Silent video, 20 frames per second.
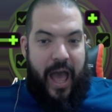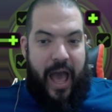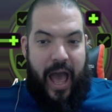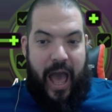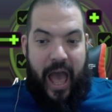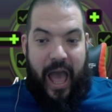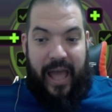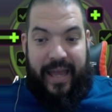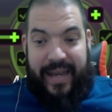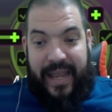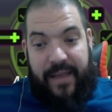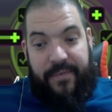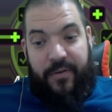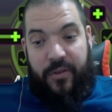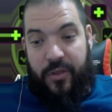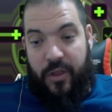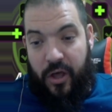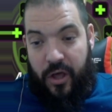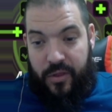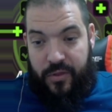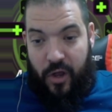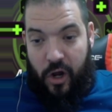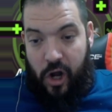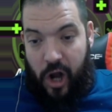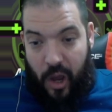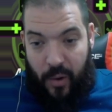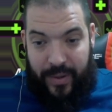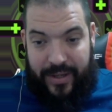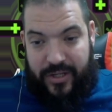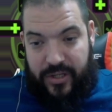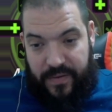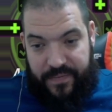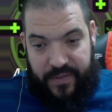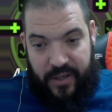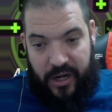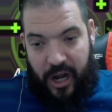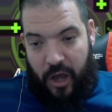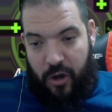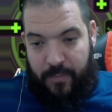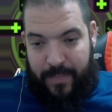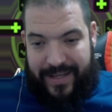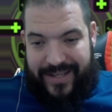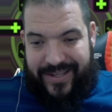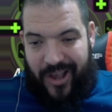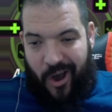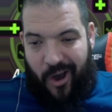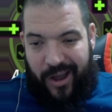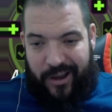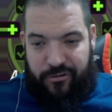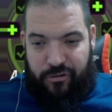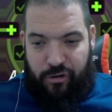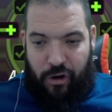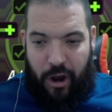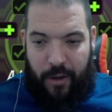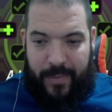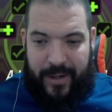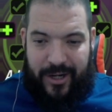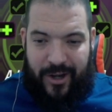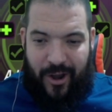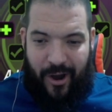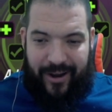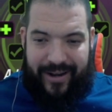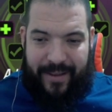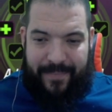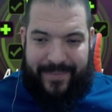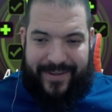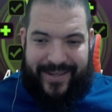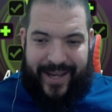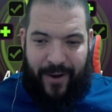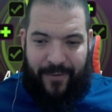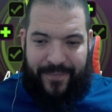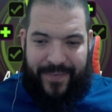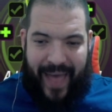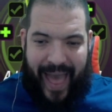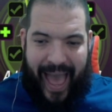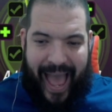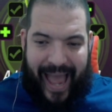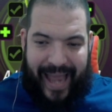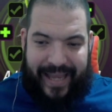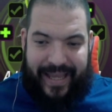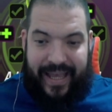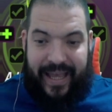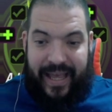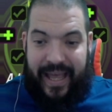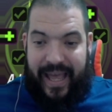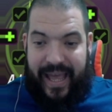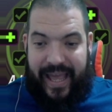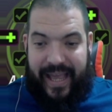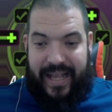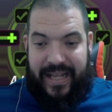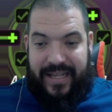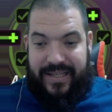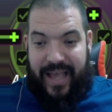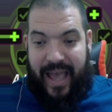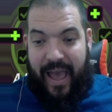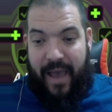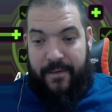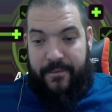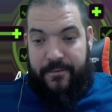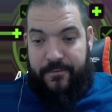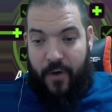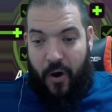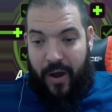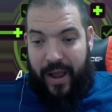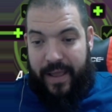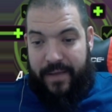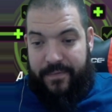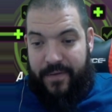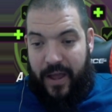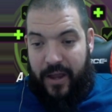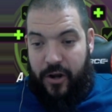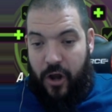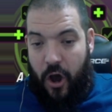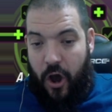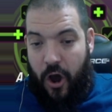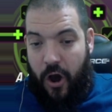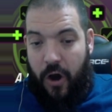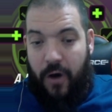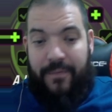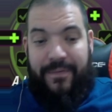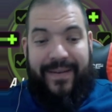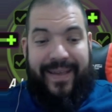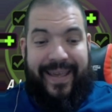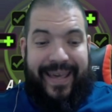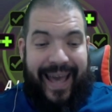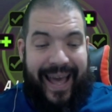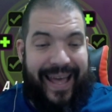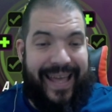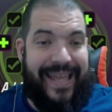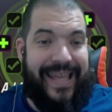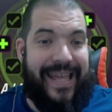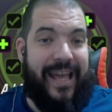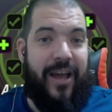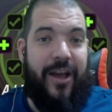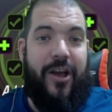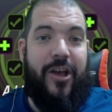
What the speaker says: And even the lowest of the low, Mr. Hydra Armored Guard himself, the Hag, is at 5.5k.